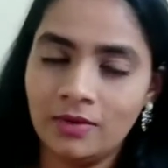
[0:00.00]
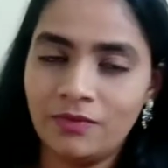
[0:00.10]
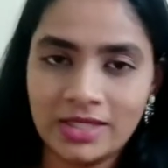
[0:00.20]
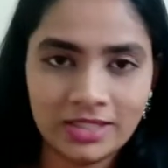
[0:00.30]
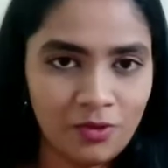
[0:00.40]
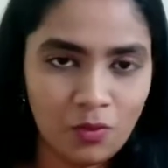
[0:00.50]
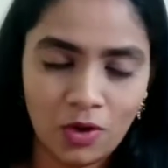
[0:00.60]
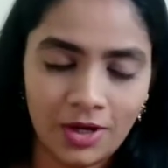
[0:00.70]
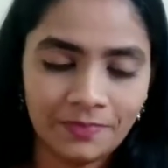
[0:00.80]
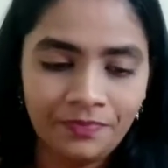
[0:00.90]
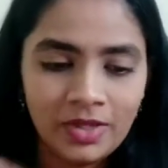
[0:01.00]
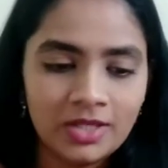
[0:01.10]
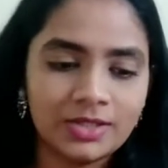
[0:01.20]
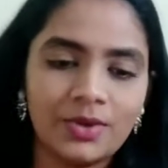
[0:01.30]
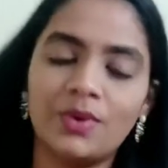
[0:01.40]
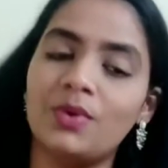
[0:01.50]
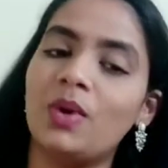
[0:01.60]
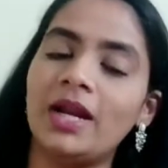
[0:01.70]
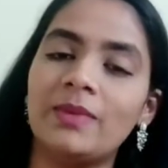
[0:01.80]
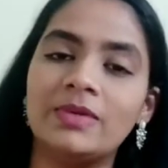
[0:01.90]
face the war. So
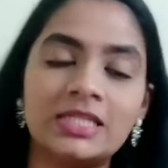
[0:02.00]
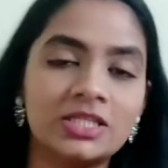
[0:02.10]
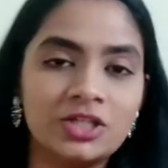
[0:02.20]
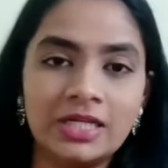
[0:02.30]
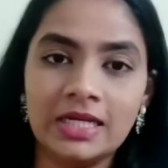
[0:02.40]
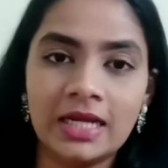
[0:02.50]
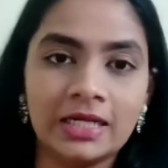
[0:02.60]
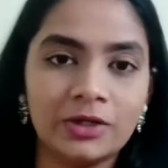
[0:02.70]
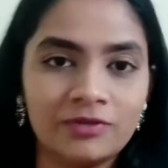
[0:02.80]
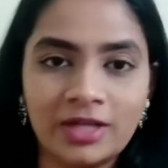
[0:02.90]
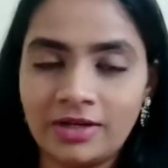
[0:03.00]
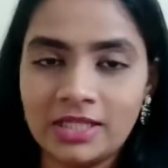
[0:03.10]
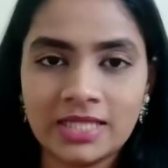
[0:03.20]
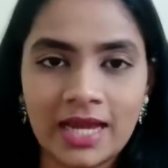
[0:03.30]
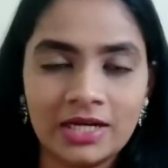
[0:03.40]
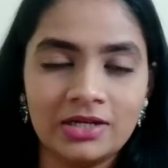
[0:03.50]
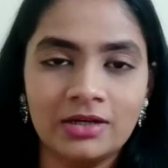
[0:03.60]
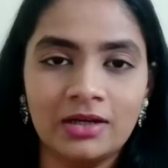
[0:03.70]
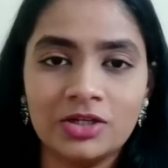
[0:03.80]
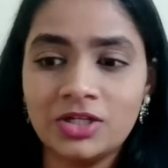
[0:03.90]
what happens is she kind of narrates,
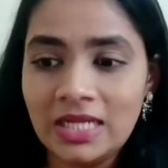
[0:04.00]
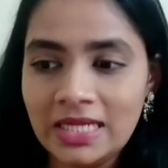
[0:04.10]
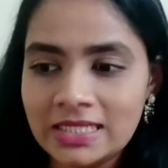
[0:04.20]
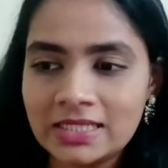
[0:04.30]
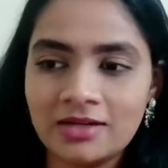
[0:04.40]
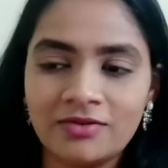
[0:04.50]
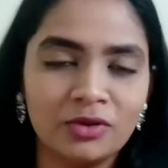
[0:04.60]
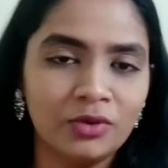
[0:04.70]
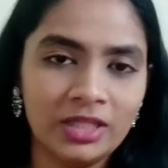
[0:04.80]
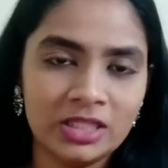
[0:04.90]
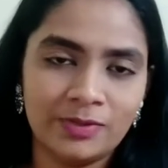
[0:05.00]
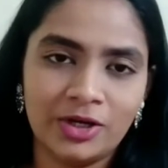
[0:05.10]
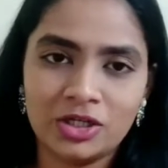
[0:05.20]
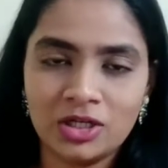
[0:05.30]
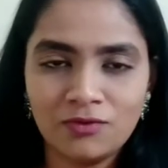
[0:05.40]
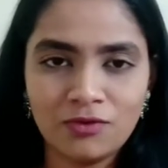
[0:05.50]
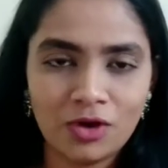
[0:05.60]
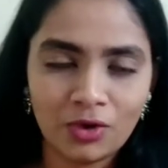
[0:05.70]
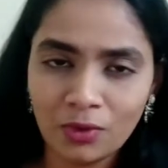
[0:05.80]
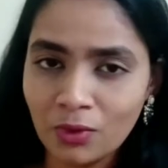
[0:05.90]
and she is a good inspiration
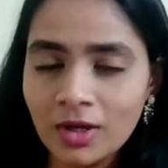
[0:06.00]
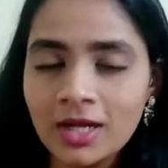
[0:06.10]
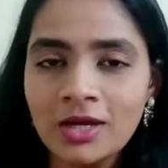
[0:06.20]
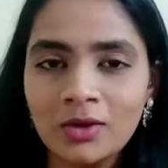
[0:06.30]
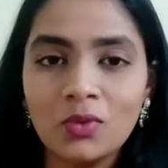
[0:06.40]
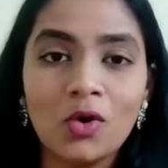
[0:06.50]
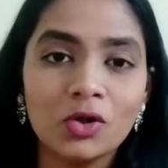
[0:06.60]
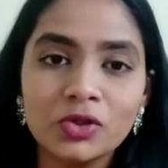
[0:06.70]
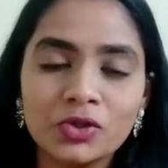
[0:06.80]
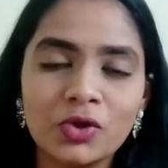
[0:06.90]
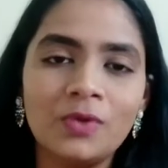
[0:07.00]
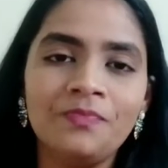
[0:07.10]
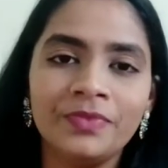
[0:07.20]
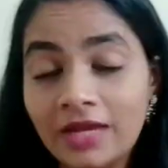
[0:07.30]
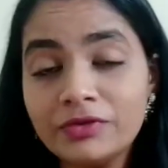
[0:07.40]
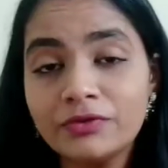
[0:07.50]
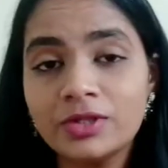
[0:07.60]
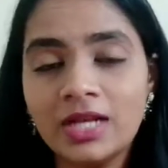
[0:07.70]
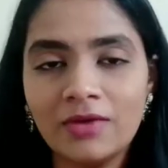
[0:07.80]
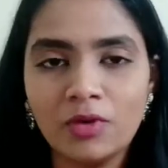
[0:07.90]
for Hung, who also for
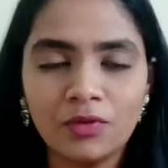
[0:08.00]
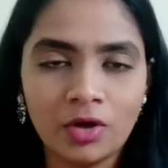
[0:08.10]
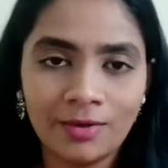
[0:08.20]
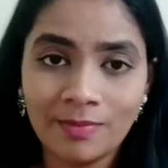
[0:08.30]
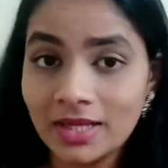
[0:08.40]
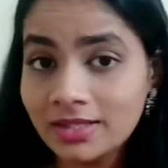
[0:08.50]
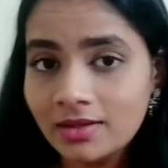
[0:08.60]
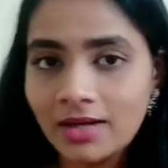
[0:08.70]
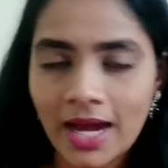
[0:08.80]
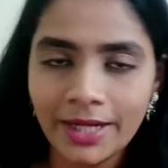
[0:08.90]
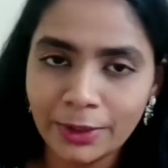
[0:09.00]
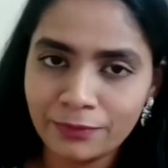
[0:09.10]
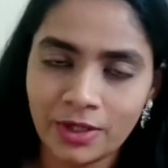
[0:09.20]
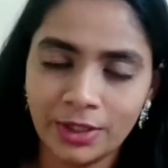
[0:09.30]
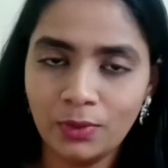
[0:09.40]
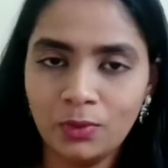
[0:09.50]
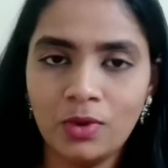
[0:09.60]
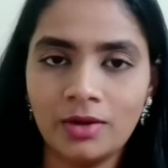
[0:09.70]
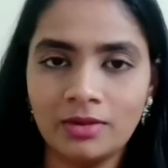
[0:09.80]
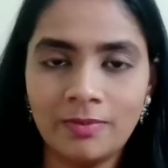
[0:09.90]
the love of her mother and her father who
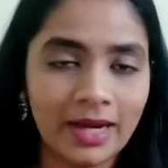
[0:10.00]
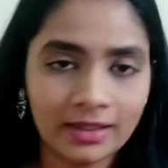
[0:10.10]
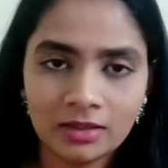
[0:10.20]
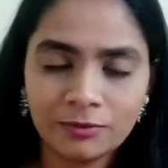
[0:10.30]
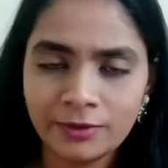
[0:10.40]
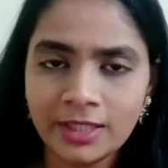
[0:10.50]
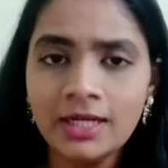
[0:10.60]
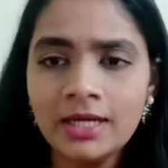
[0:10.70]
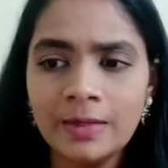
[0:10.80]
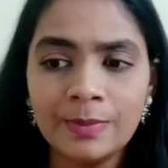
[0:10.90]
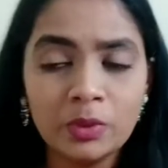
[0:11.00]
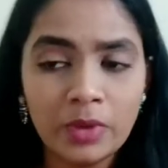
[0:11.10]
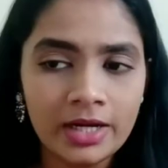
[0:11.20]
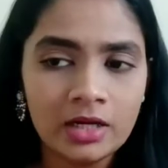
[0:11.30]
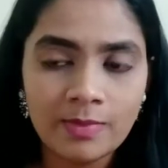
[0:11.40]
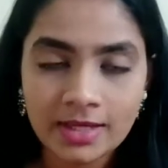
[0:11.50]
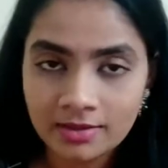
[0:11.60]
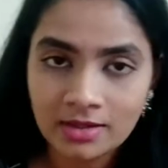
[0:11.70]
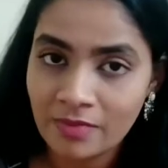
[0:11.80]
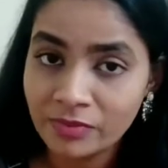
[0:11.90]
are in the battlefield. But when her
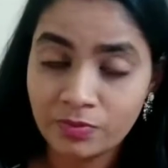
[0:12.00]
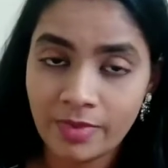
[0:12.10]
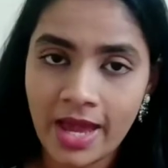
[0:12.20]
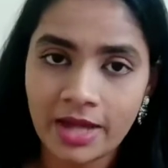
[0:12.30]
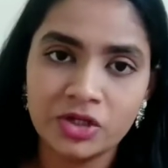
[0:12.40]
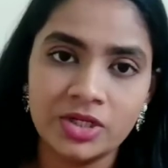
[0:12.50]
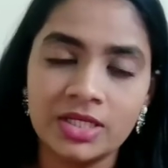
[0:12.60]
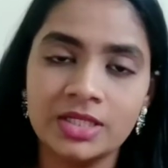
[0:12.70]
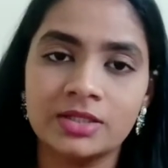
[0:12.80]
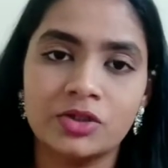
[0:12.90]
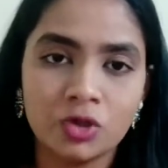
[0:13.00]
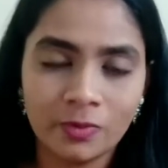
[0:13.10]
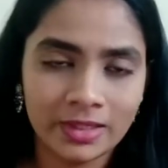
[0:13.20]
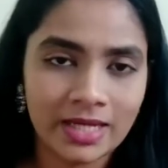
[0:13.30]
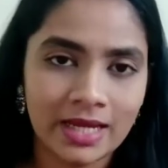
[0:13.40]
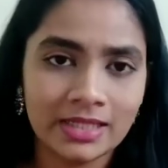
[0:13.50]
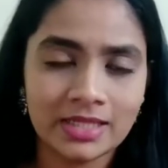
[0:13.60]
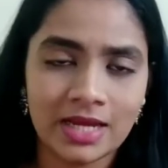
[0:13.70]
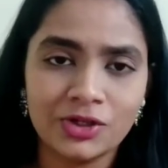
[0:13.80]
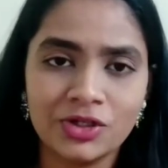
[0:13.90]
mother comes back, she is
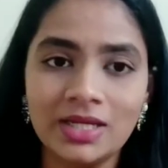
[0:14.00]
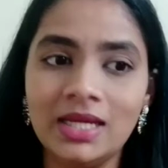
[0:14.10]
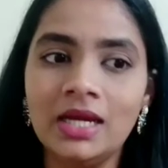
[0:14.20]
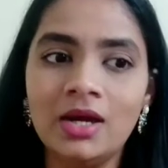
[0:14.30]
traumatized, and she